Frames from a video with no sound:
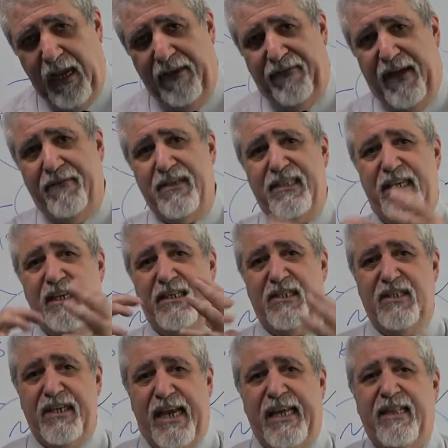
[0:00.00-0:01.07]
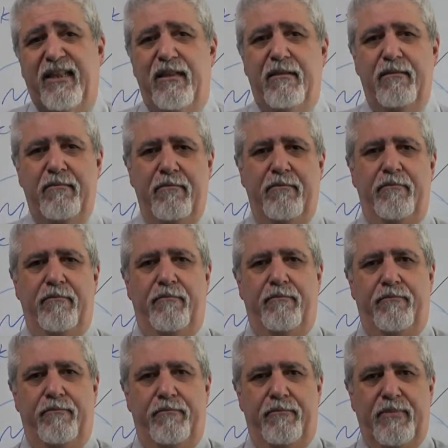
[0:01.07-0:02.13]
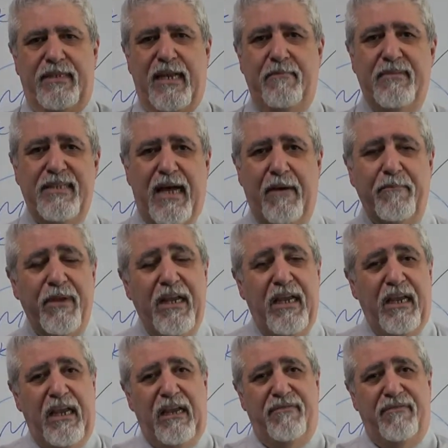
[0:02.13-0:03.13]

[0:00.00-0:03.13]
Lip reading: If everything is great, thumbs up.